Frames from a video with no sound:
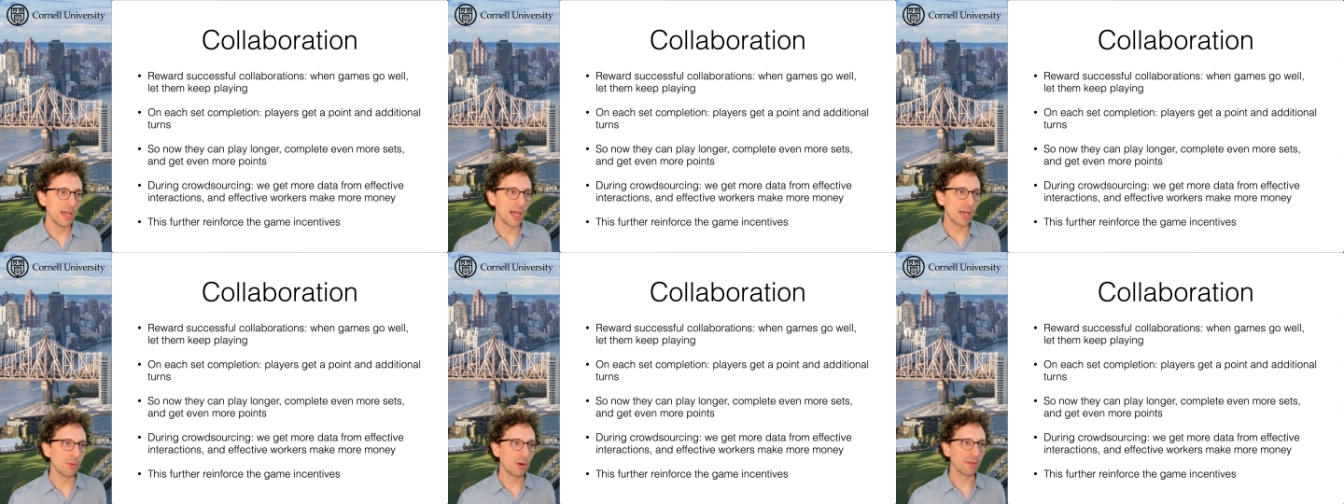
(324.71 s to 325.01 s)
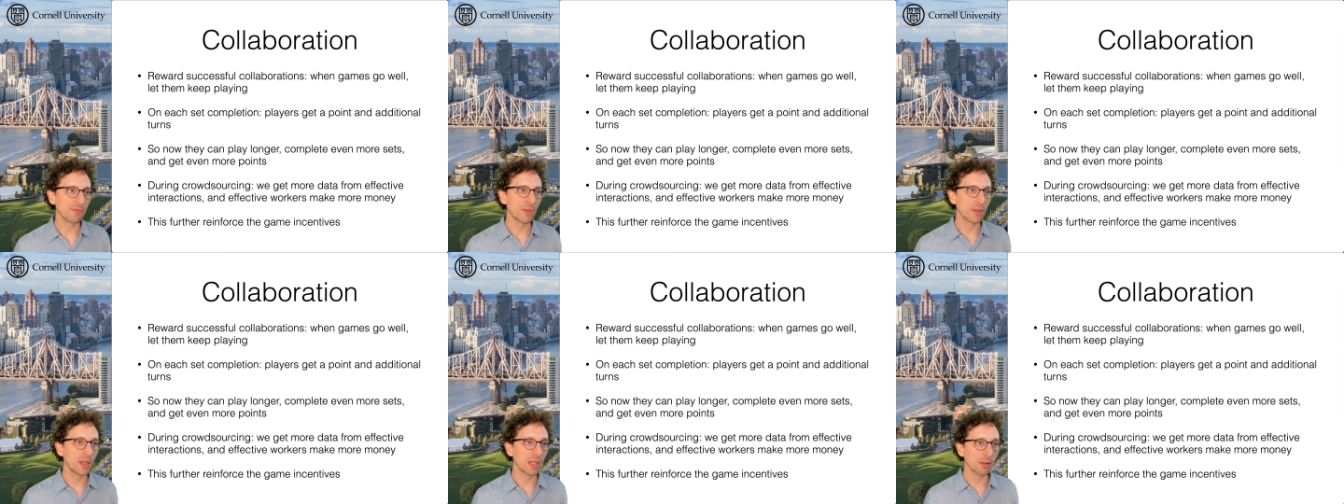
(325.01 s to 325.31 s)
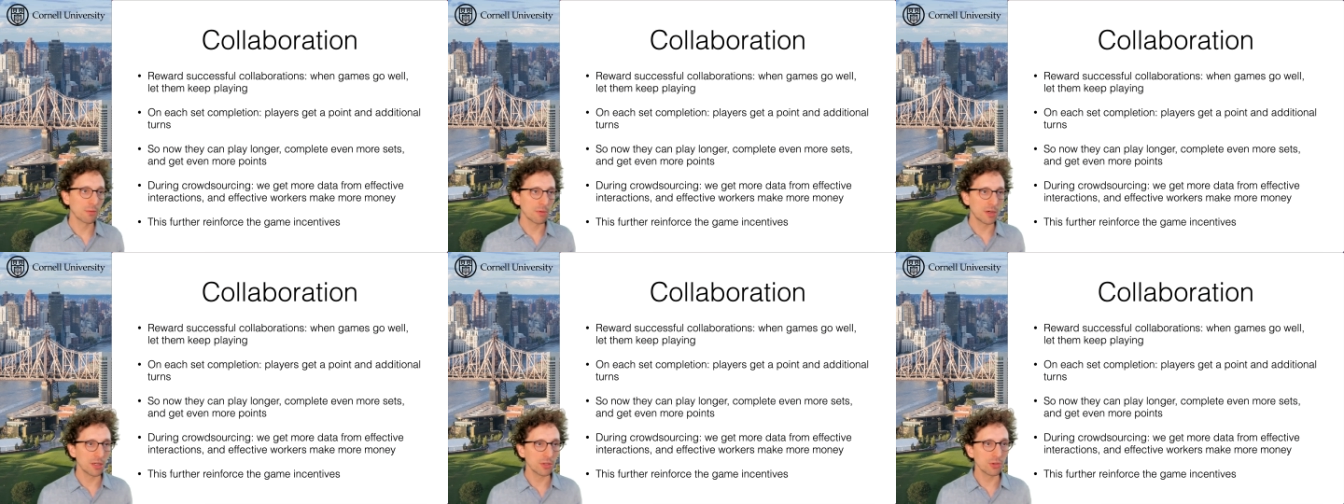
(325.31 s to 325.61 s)
and one of the
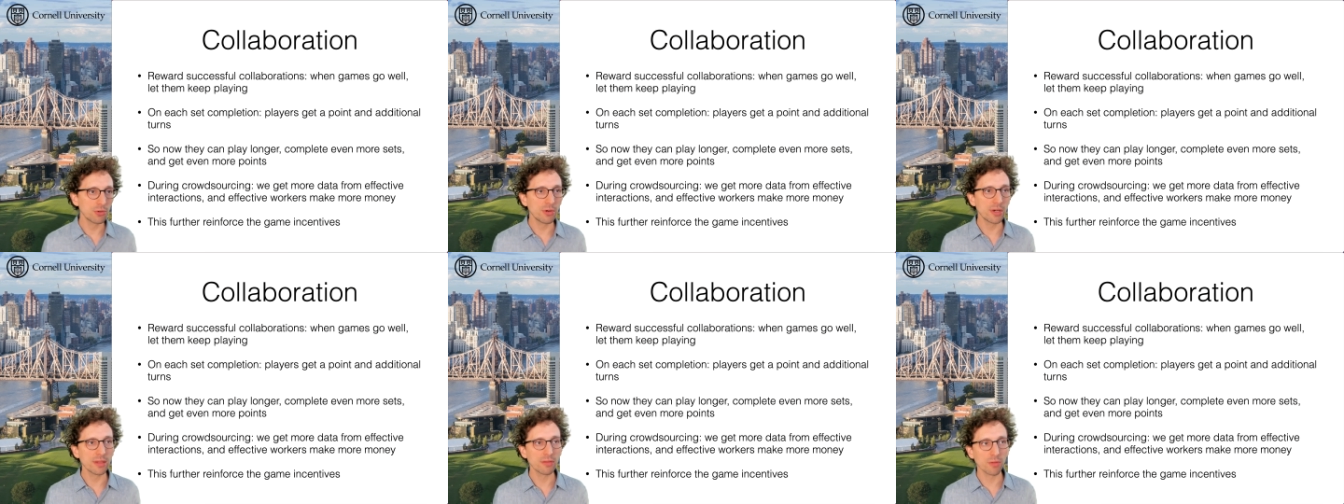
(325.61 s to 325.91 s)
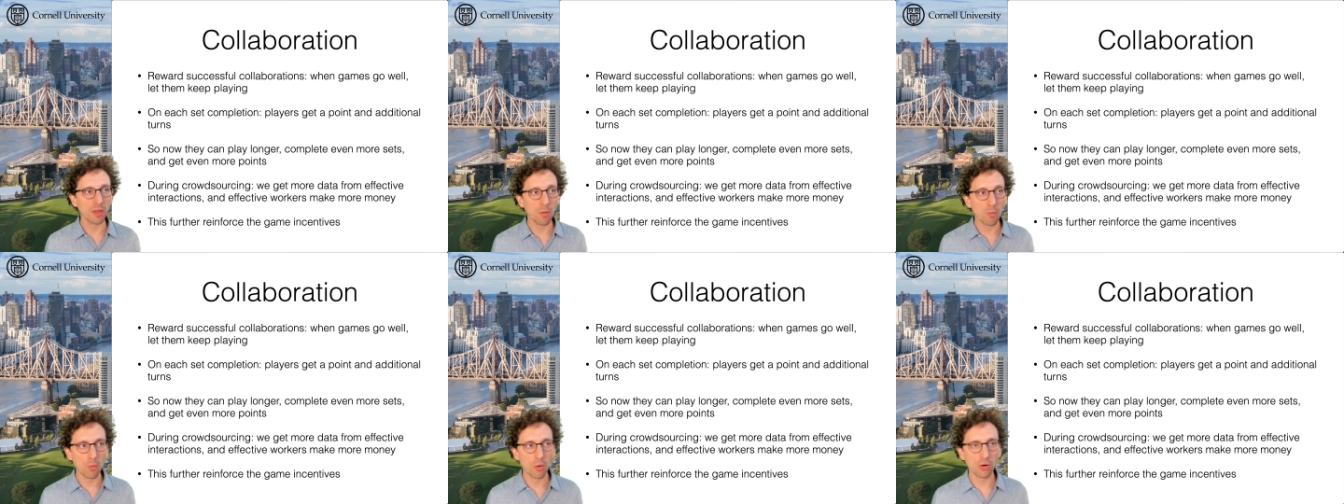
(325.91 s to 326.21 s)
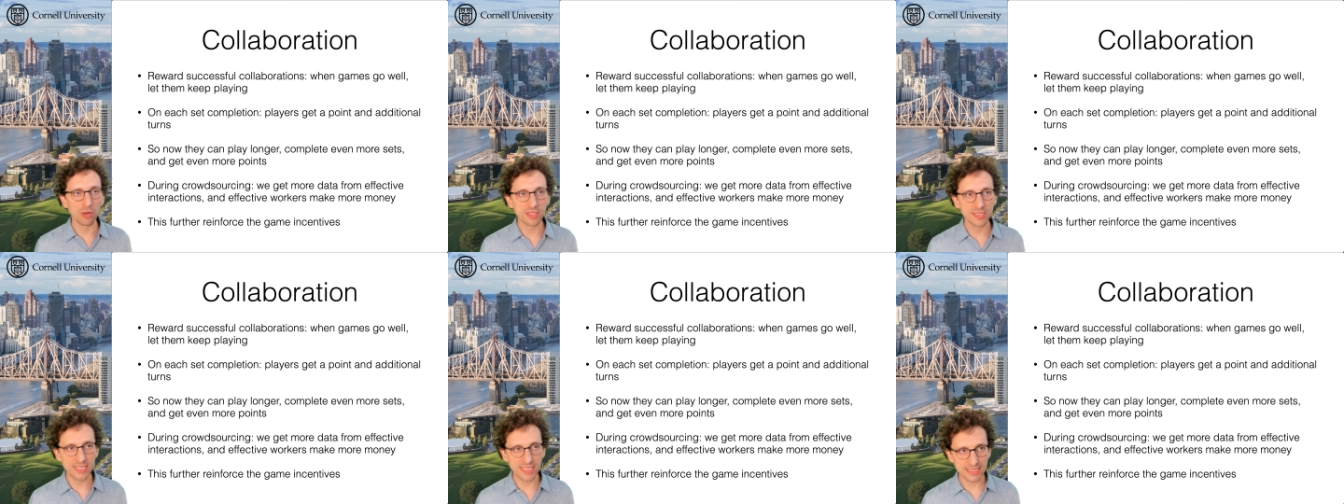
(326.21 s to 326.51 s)
things we want to do is
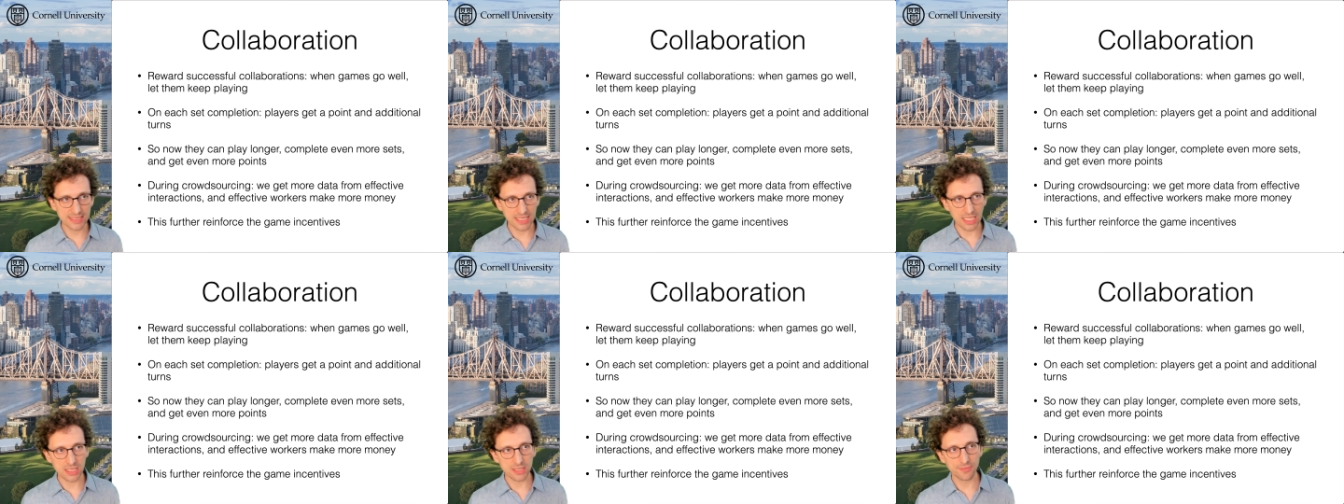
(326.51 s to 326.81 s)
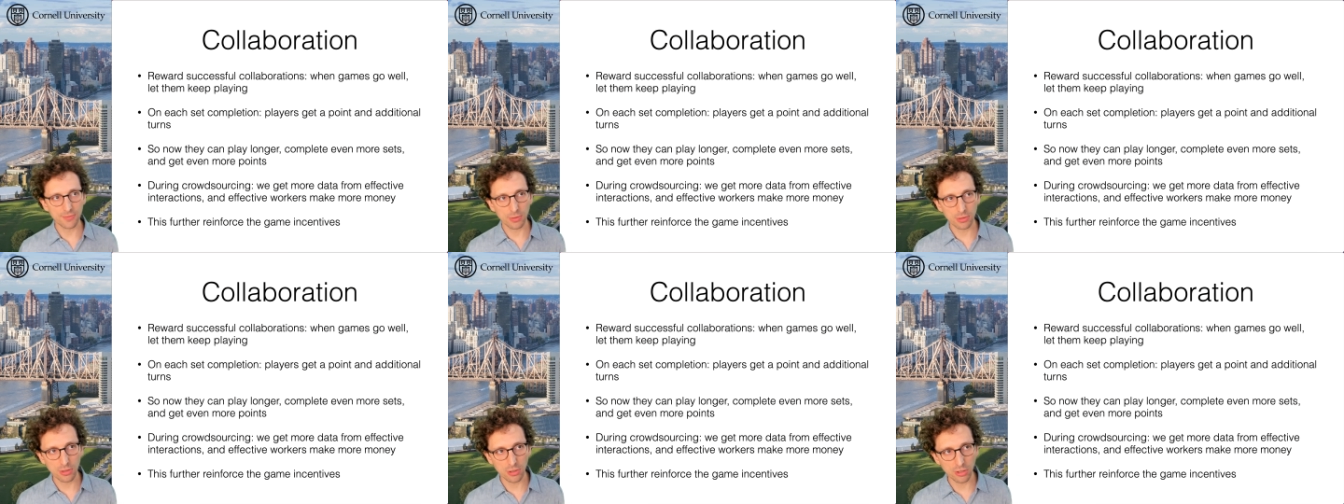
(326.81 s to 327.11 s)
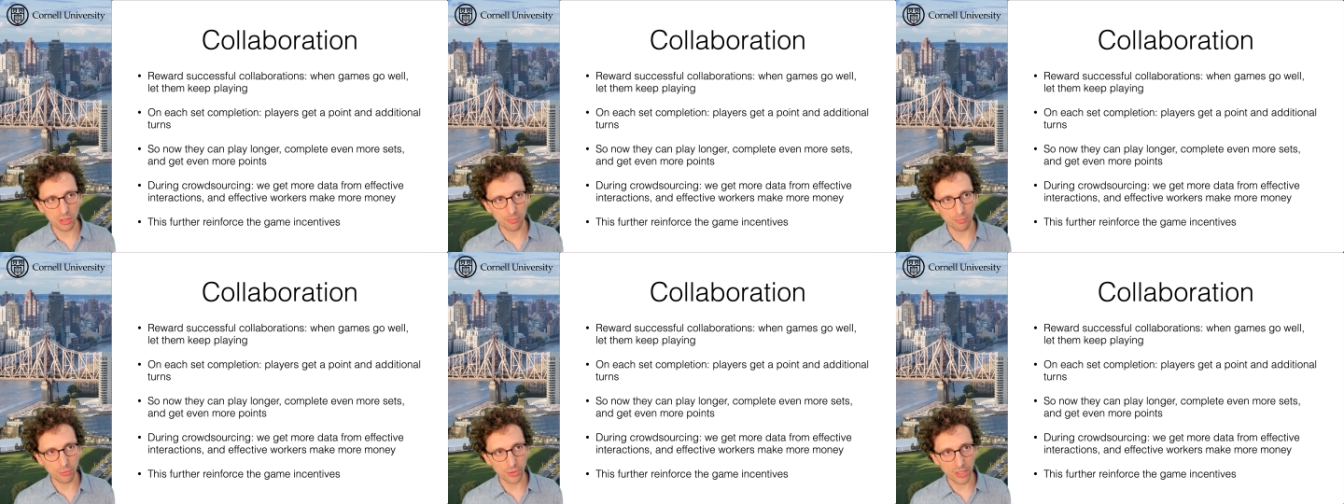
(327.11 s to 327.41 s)
reward successful
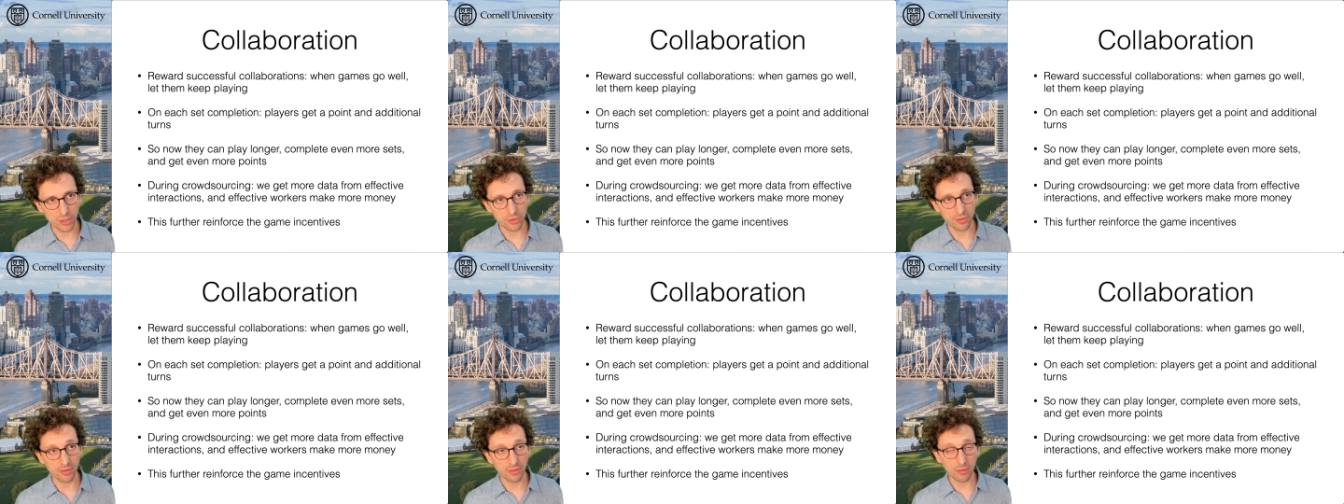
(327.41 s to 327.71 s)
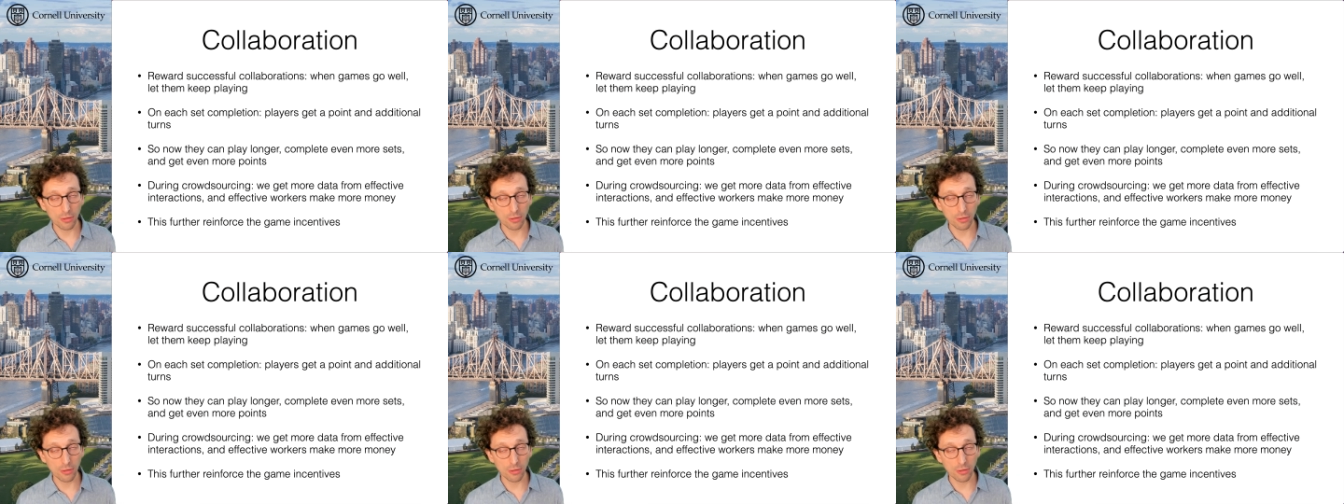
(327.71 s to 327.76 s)
collaboration.